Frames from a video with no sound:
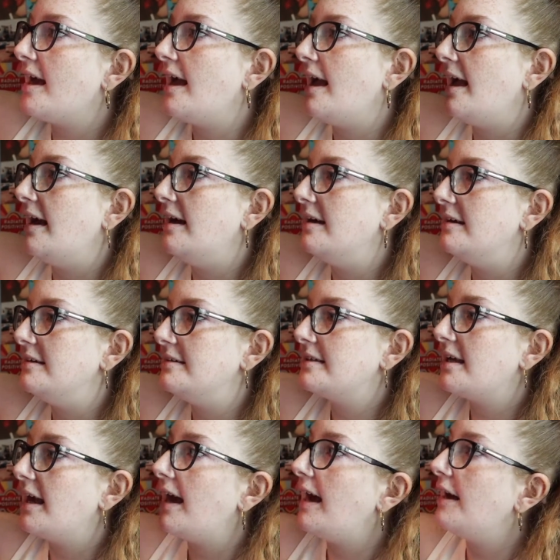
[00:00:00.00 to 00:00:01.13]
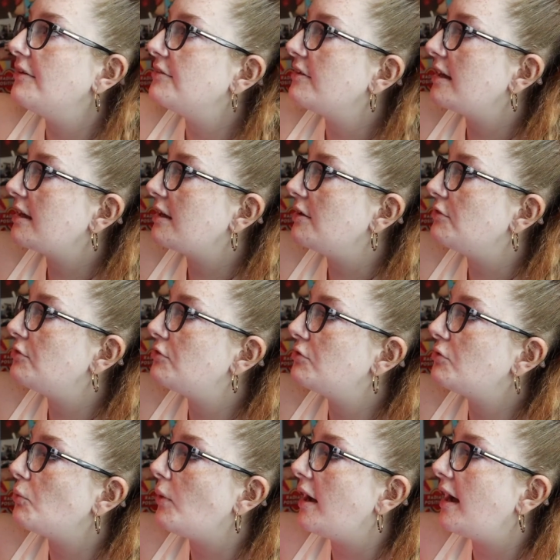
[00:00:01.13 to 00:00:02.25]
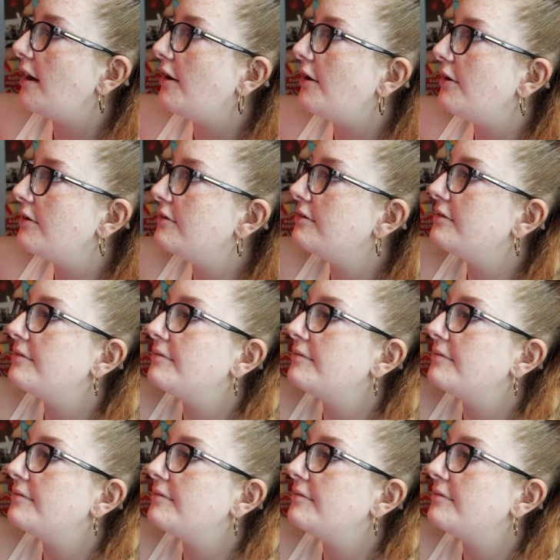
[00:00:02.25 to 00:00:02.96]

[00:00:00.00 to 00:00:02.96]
And has like a square